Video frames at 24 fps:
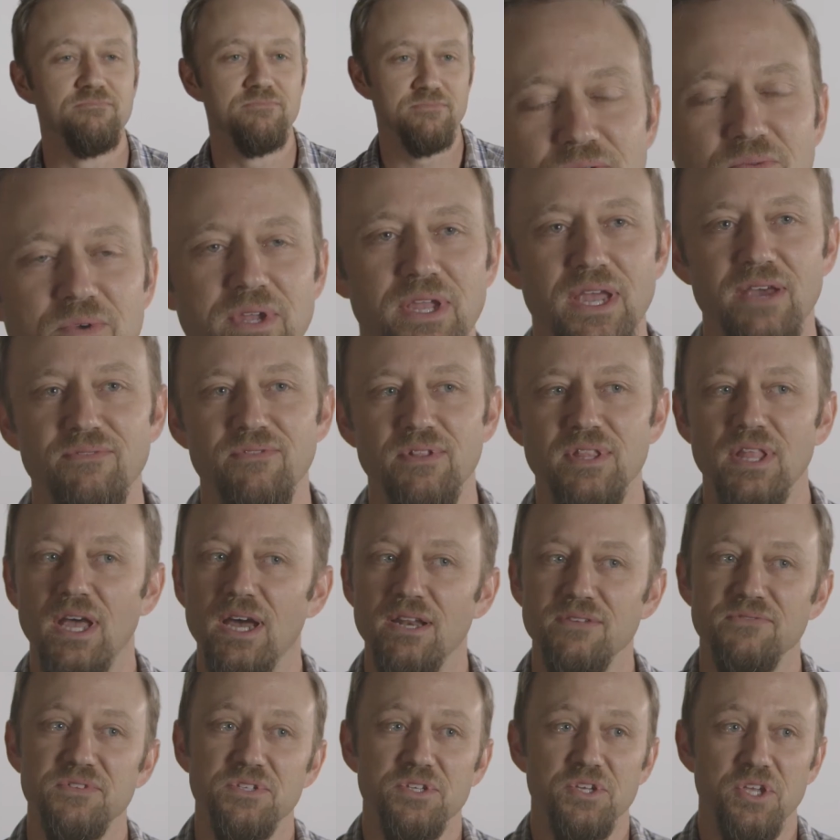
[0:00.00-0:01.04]
and we have a lot
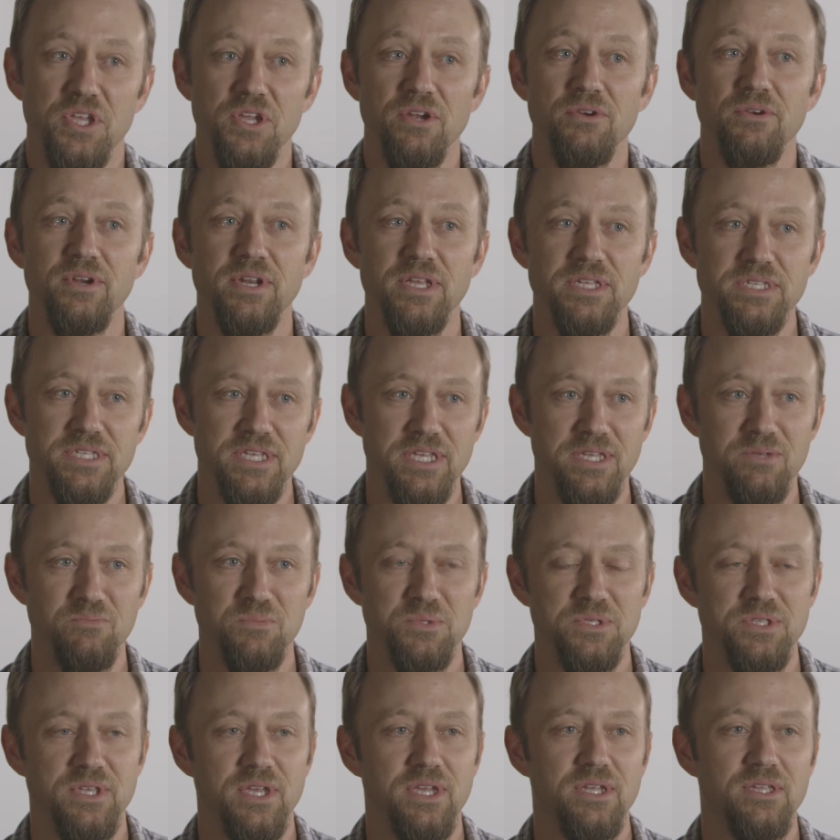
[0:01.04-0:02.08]
of security
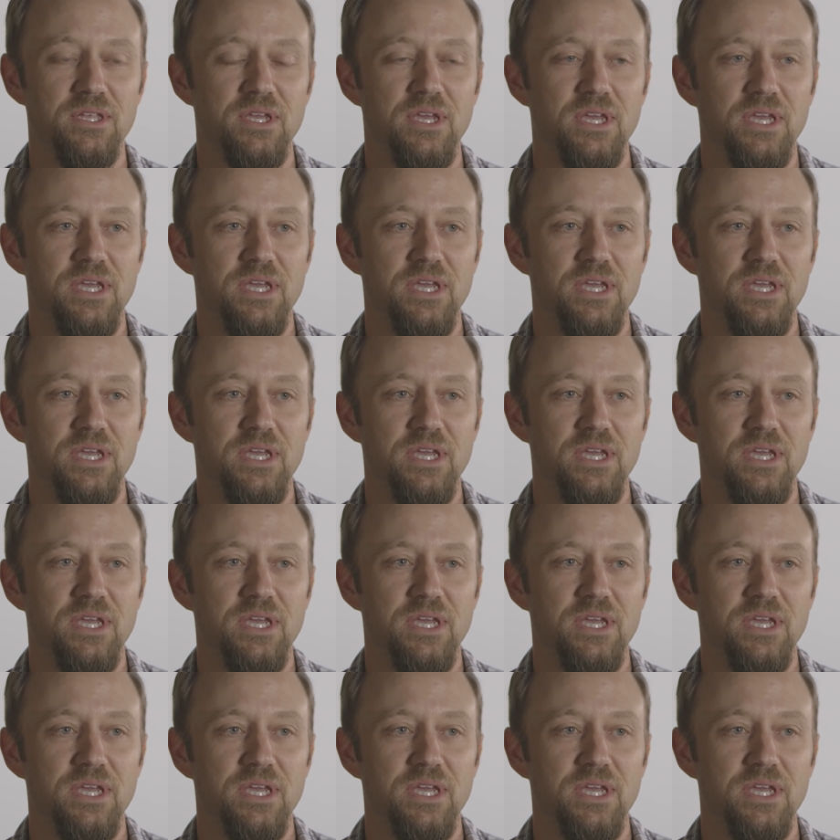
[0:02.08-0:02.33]
teams that